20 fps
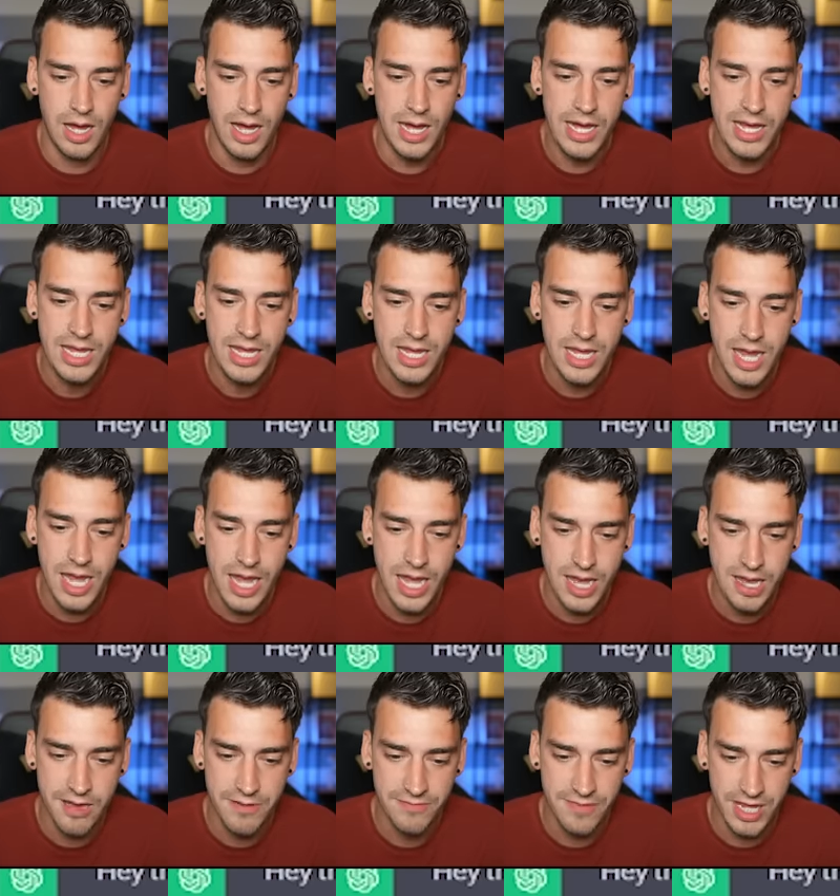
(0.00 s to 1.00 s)
I
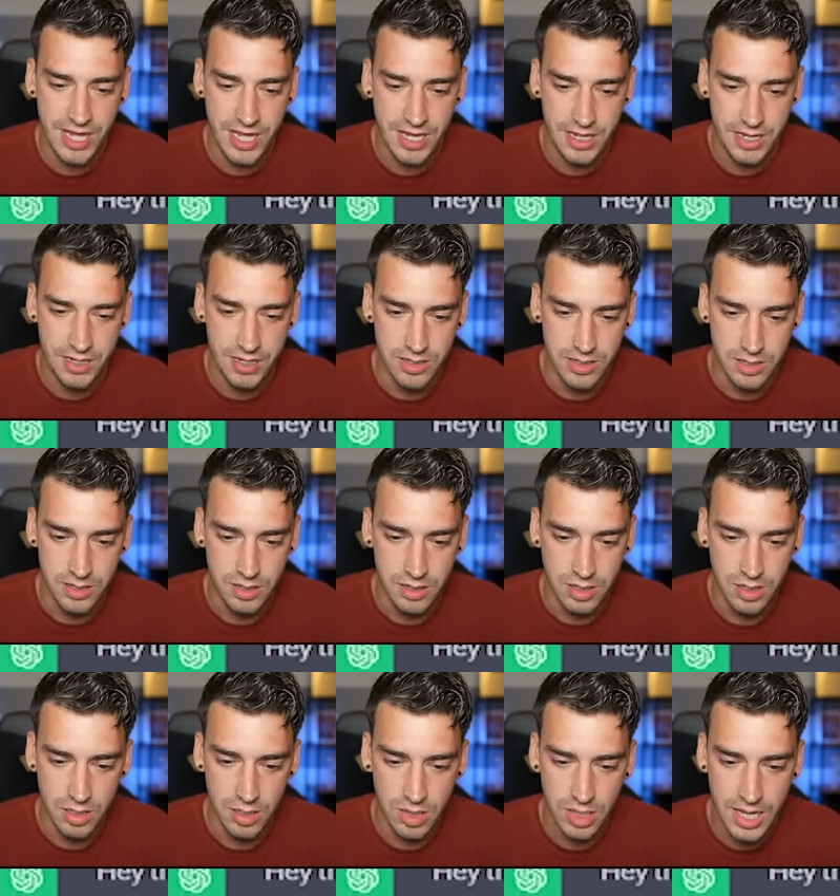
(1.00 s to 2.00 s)
have a
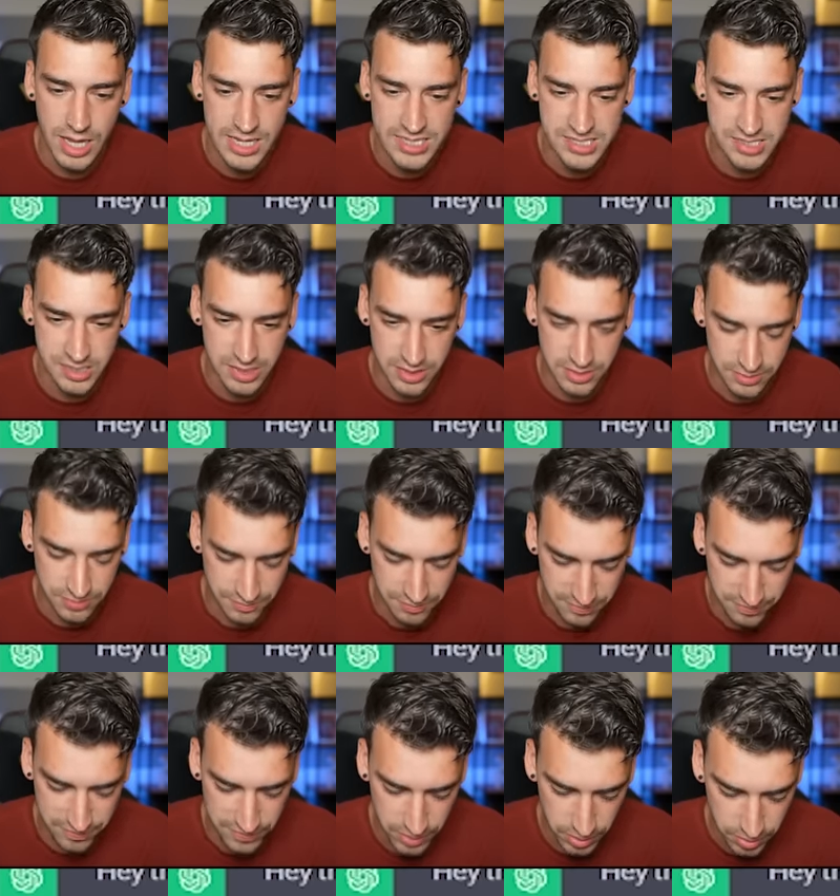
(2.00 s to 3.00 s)
closet
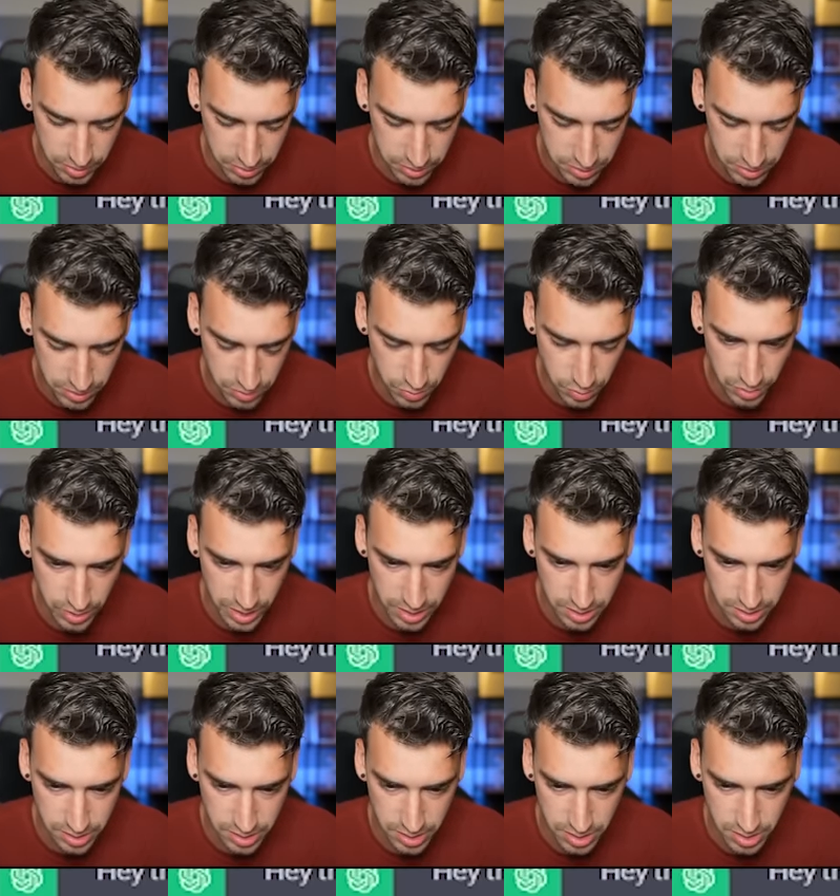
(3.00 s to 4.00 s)
filled
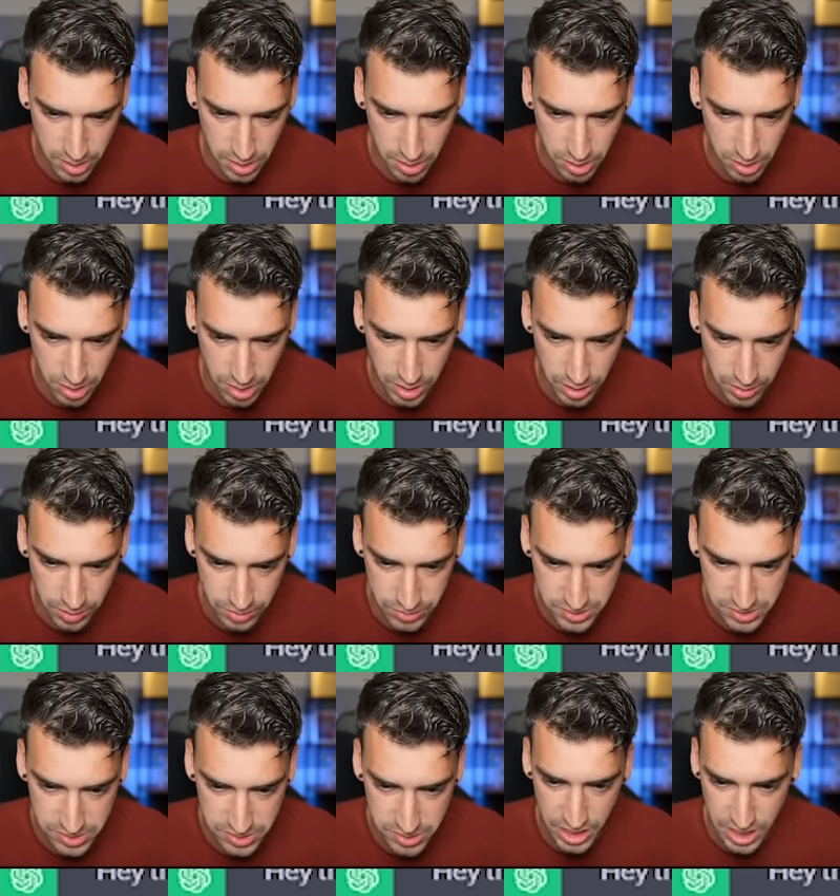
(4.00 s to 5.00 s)
with
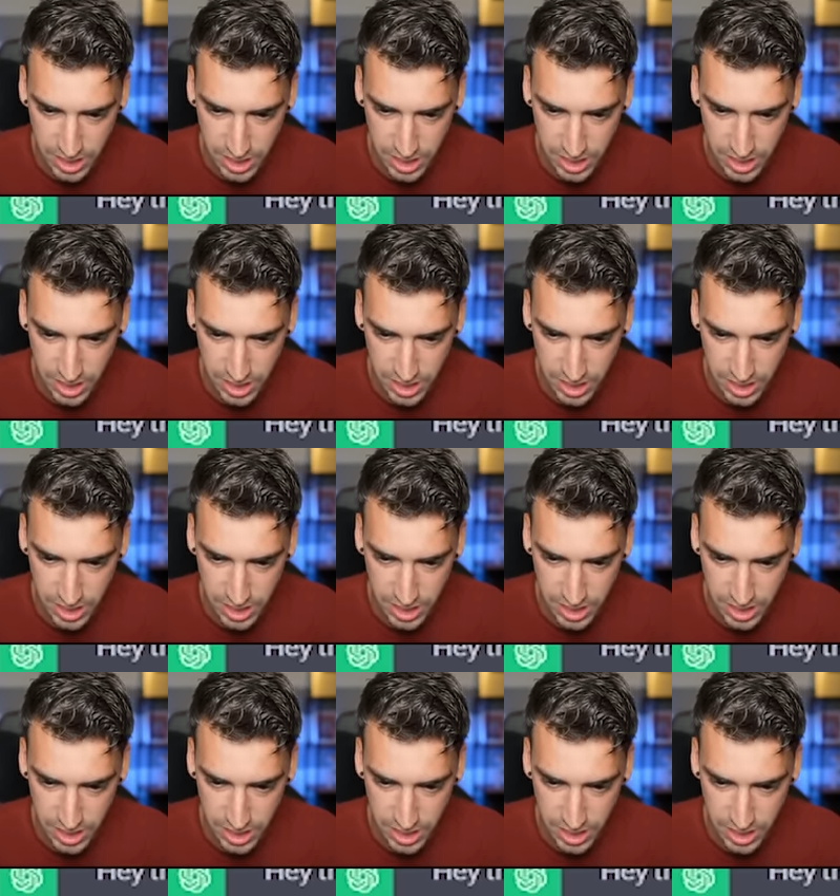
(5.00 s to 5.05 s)
clothes,